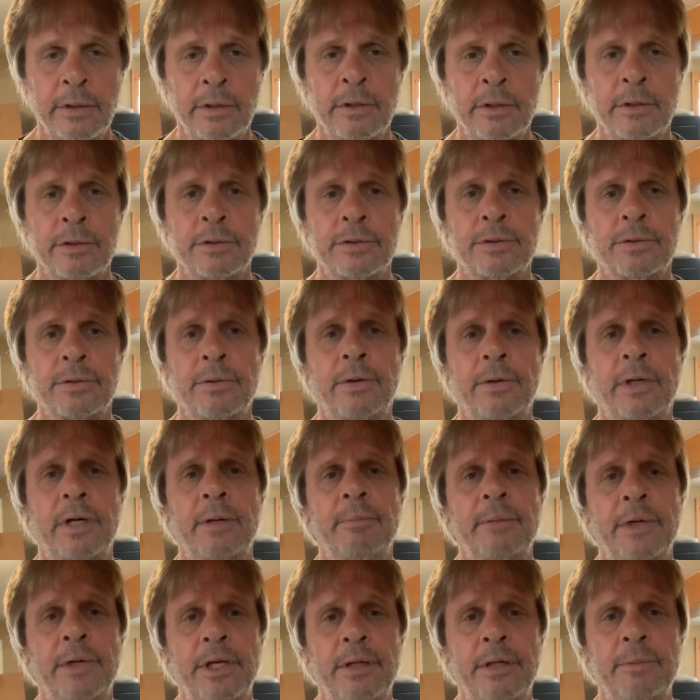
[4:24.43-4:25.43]
So I
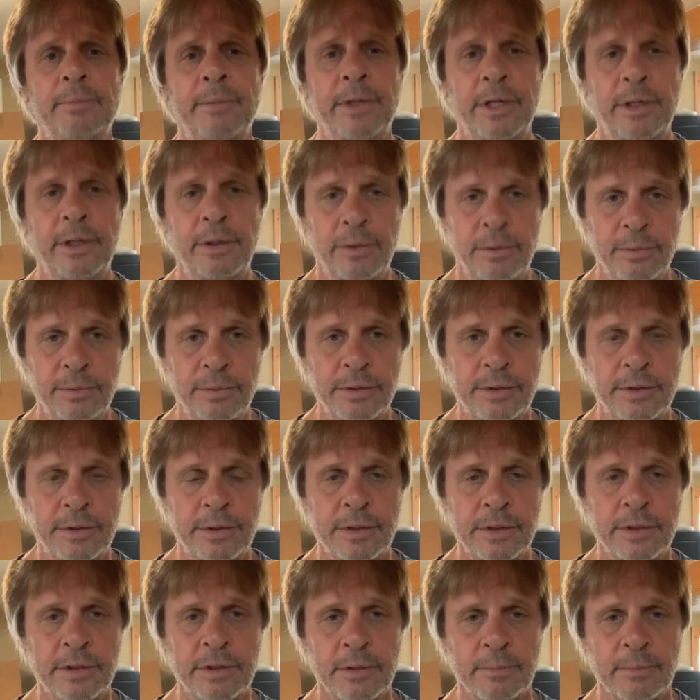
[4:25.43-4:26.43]
made my own
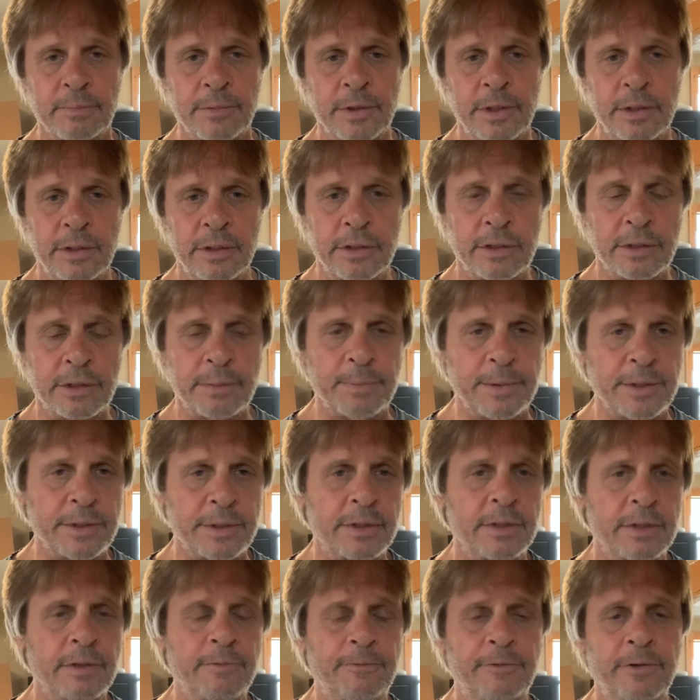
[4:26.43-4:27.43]
system
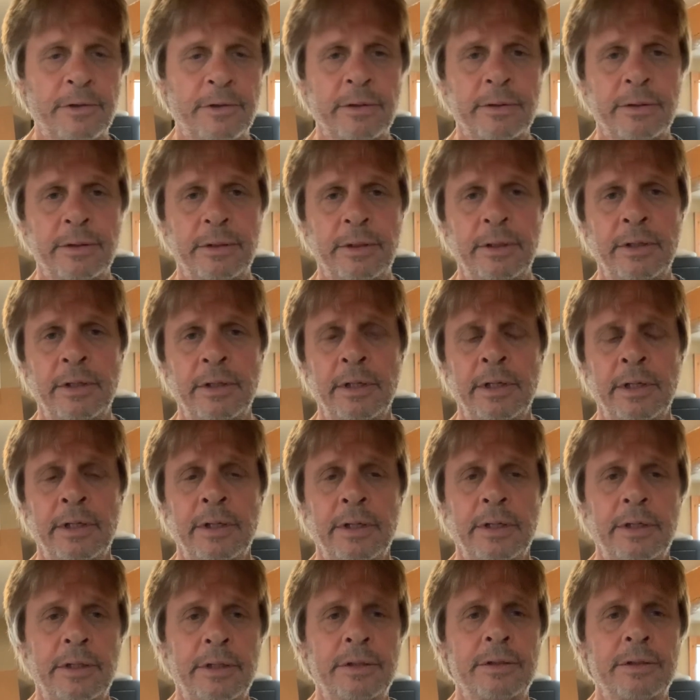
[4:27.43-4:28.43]
specifically
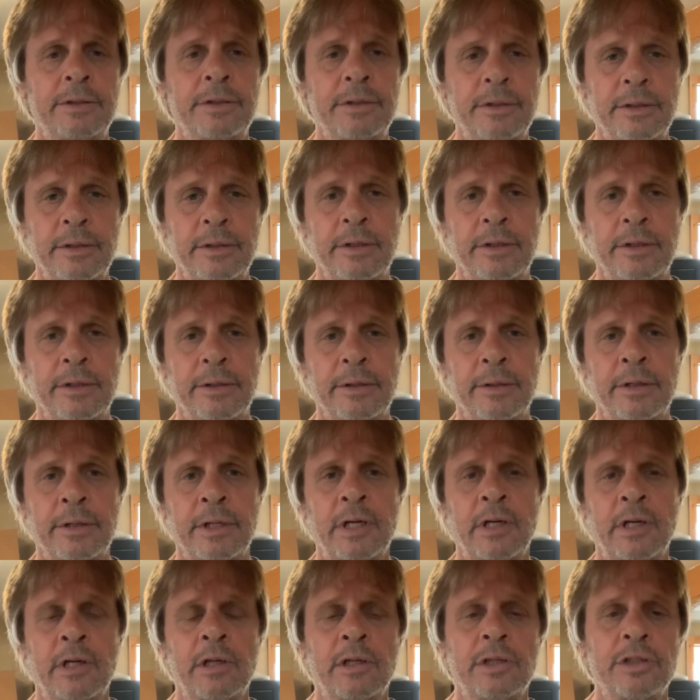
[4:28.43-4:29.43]
engineered
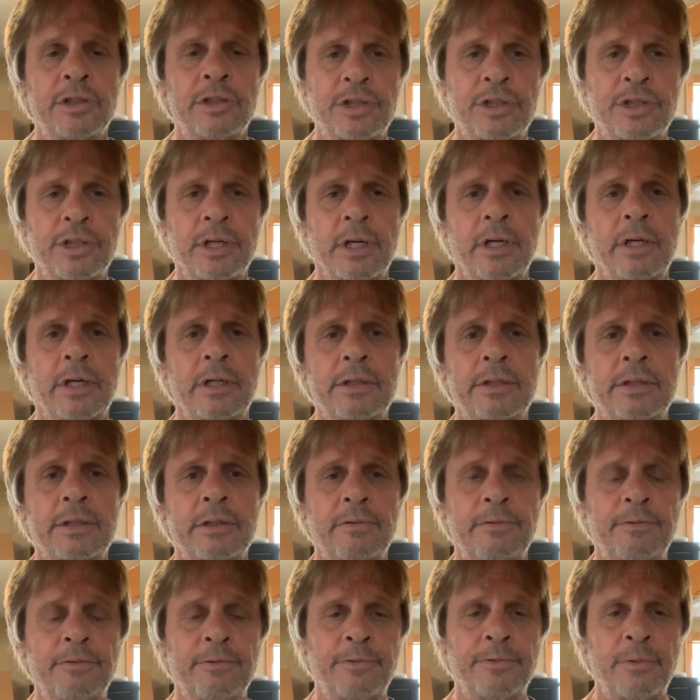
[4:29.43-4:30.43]
just
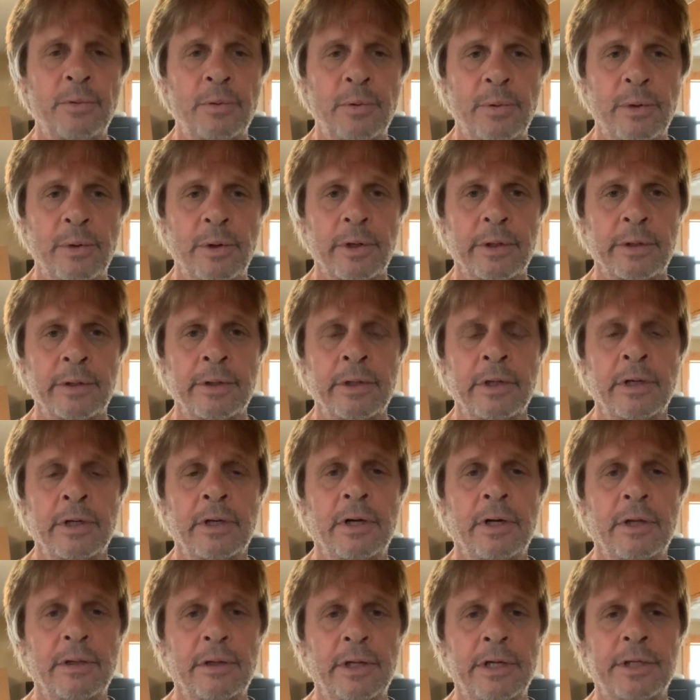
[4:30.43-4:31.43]
for
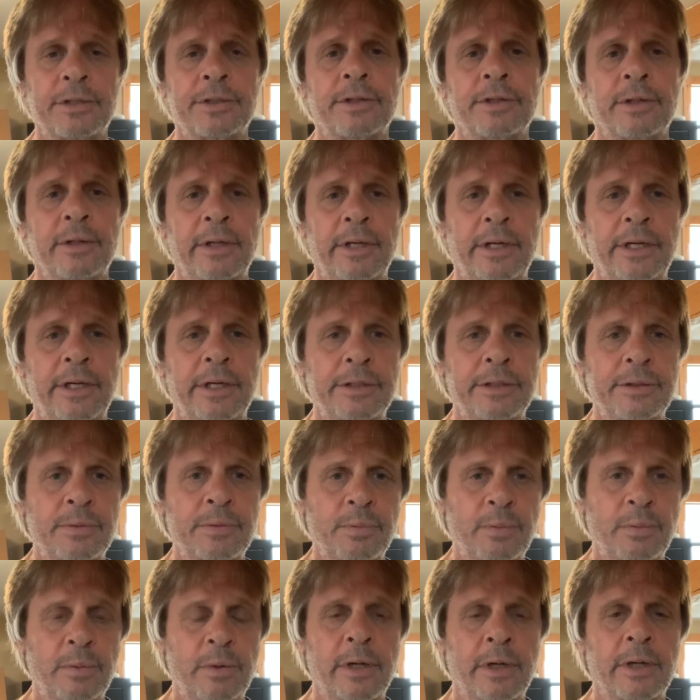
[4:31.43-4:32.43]
electrolyzed
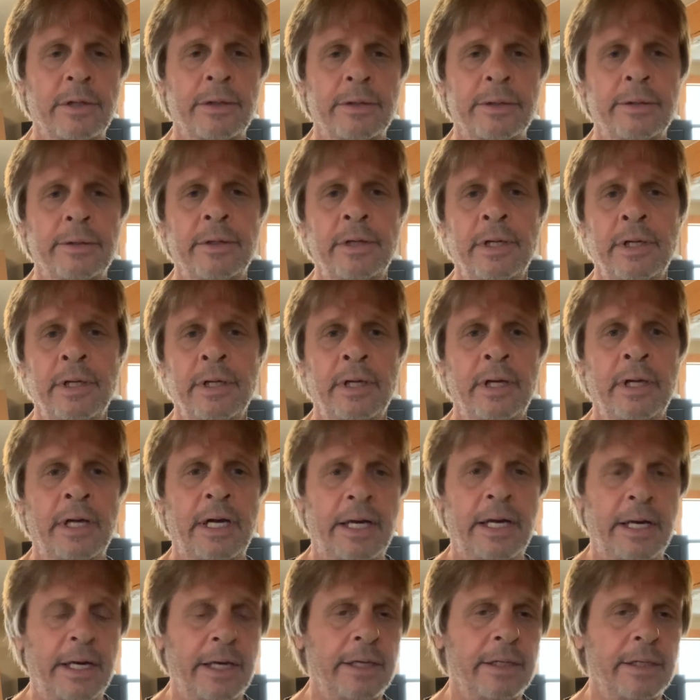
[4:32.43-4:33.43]
water,
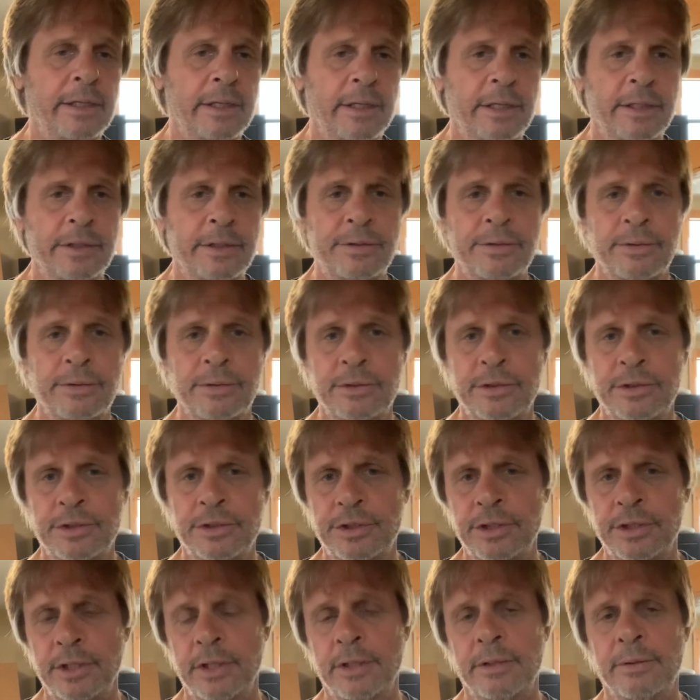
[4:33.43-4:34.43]
ionizers,
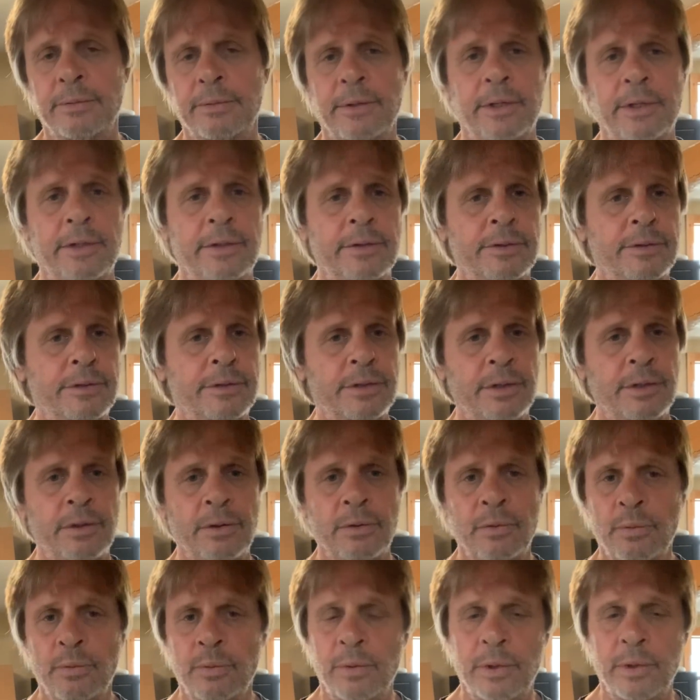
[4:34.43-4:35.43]
generators,
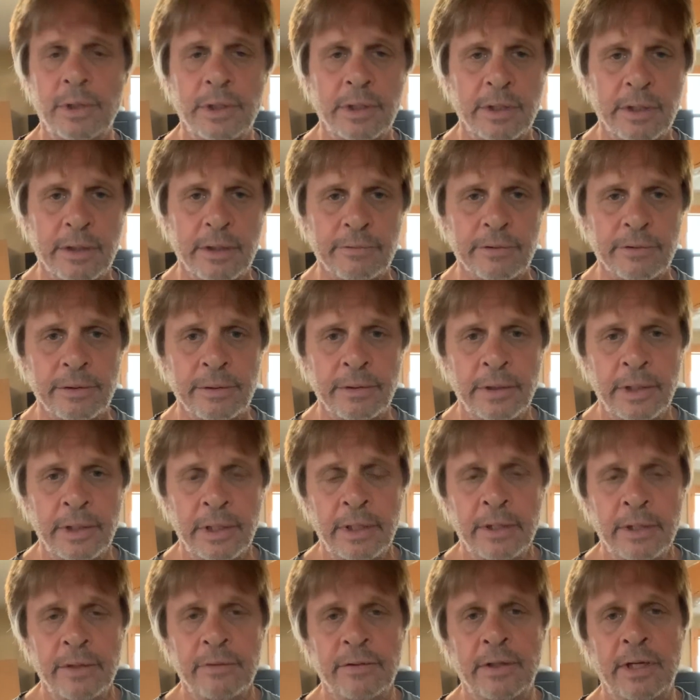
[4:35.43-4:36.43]
whatever.
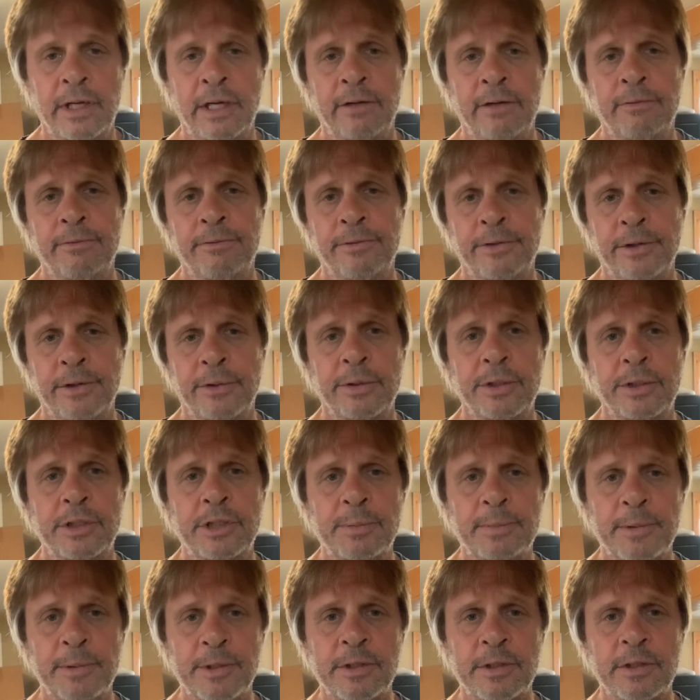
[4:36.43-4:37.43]
They have very
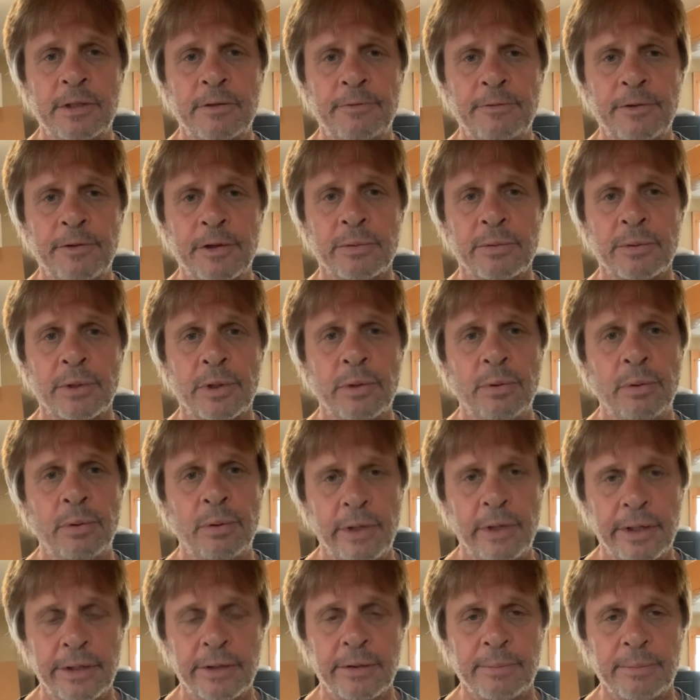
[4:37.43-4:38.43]
specific
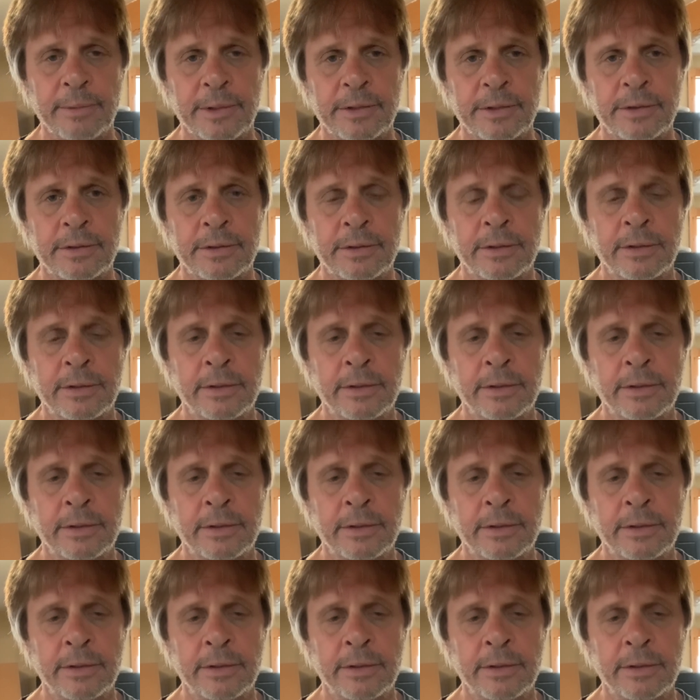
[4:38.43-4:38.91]
requirements.